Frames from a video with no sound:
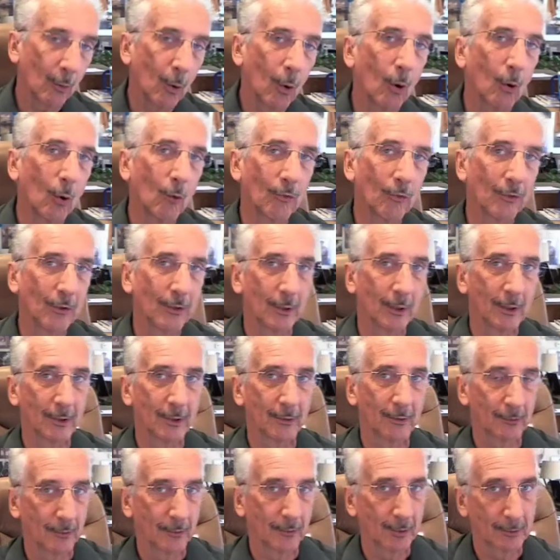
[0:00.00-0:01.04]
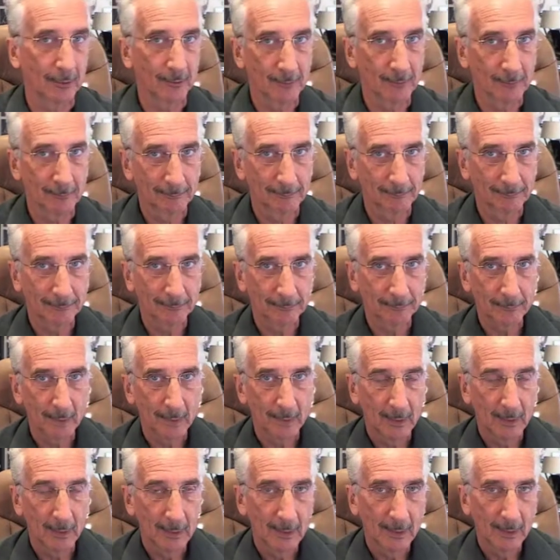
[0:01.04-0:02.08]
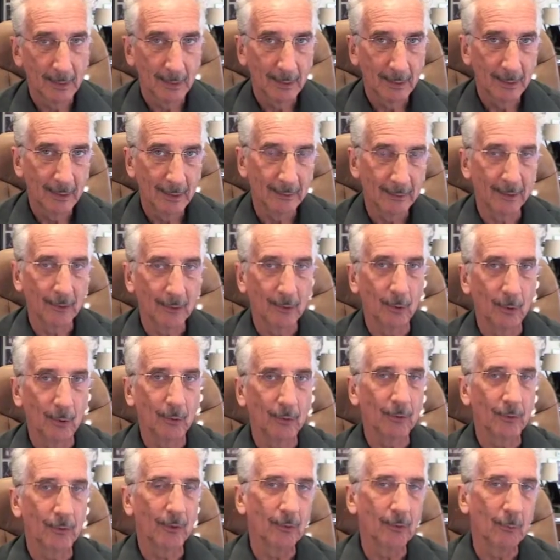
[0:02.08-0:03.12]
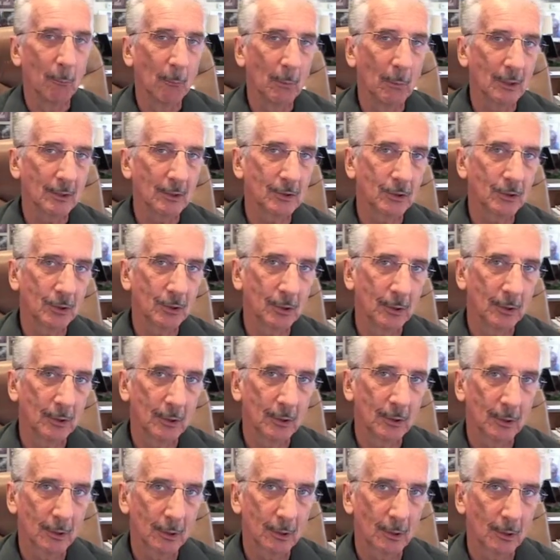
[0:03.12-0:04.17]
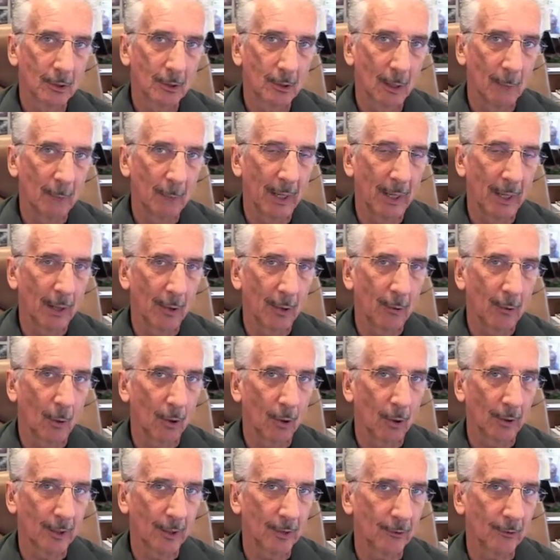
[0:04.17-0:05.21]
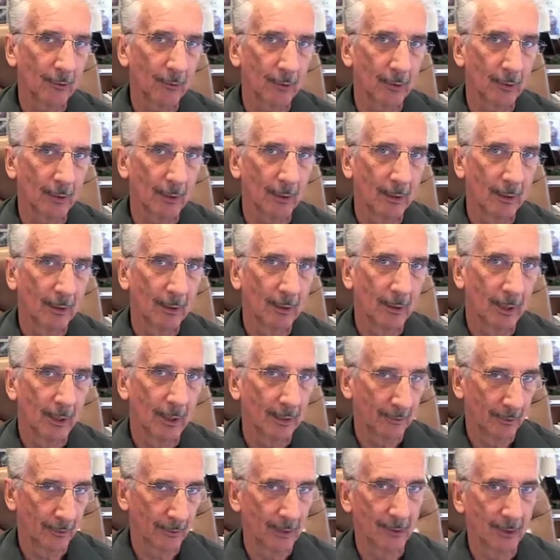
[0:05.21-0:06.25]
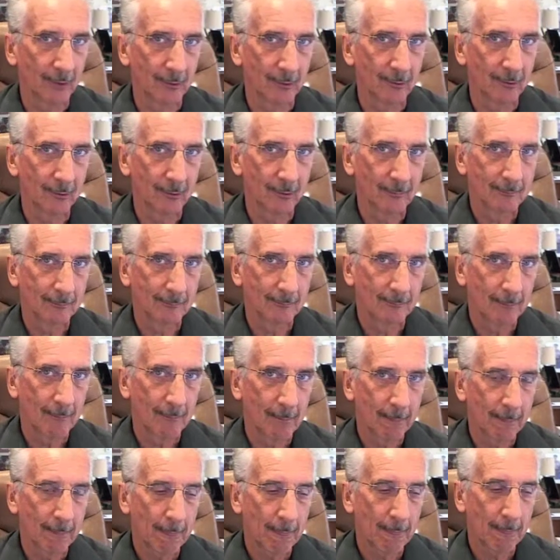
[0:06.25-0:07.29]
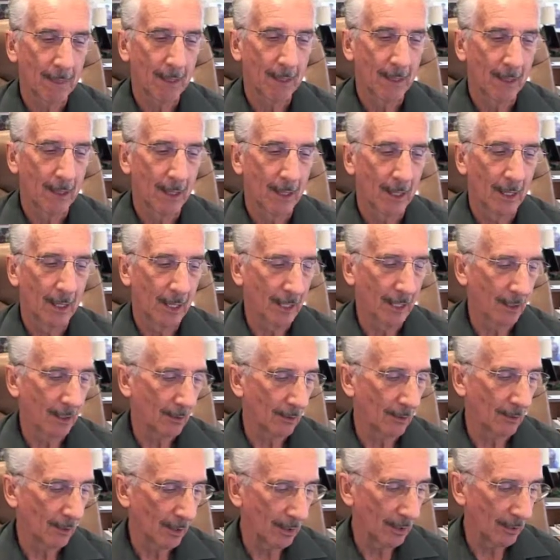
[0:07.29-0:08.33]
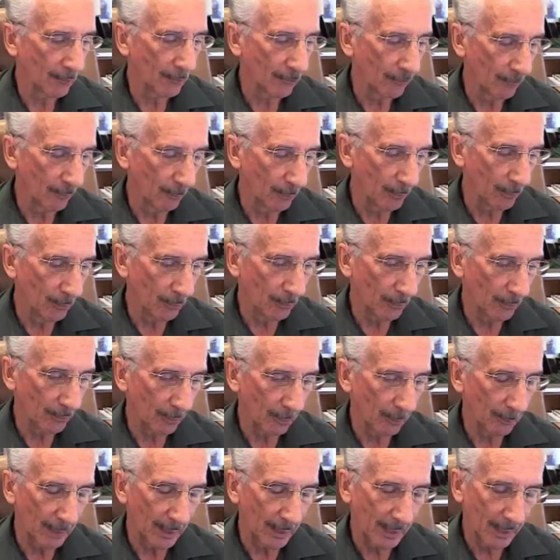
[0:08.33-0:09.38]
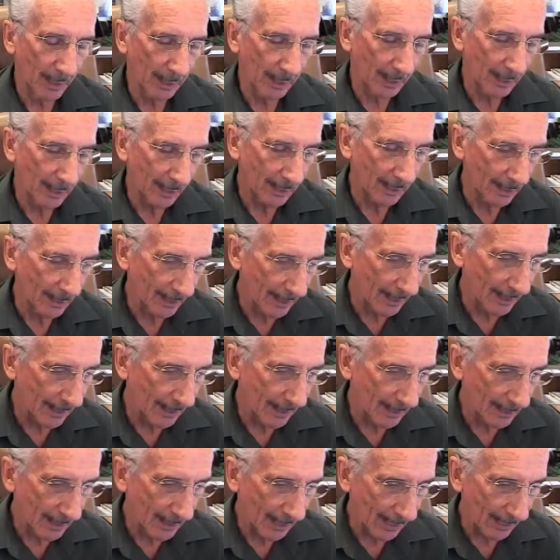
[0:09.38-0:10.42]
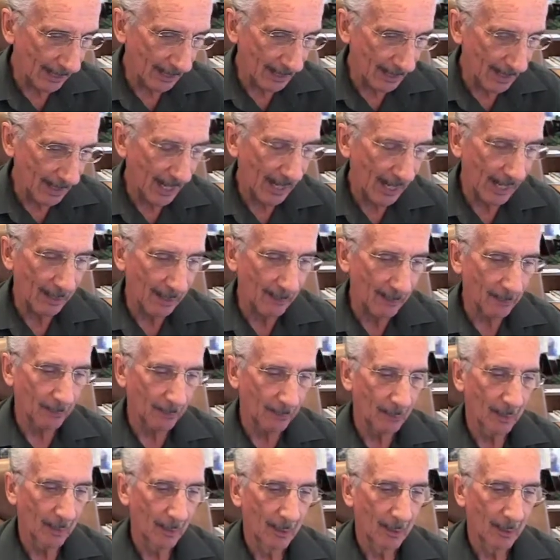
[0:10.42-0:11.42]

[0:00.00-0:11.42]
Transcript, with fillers: all the United States that knows as much about art history as he does. He, he's familiar, I mean, he, can, he names